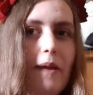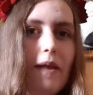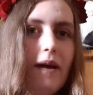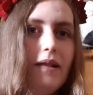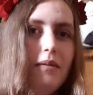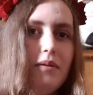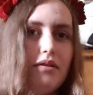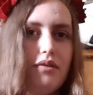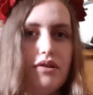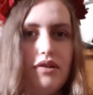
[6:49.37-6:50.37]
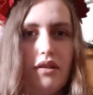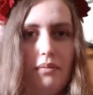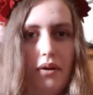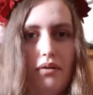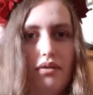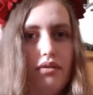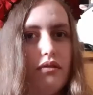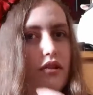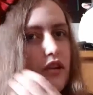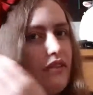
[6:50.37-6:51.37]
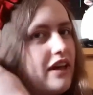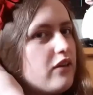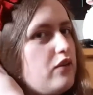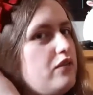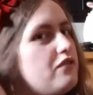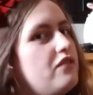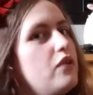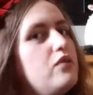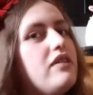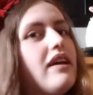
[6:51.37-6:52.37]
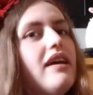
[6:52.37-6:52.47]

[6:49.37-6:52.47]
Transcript: they got a little bit squished in the post, so they're not that good floating.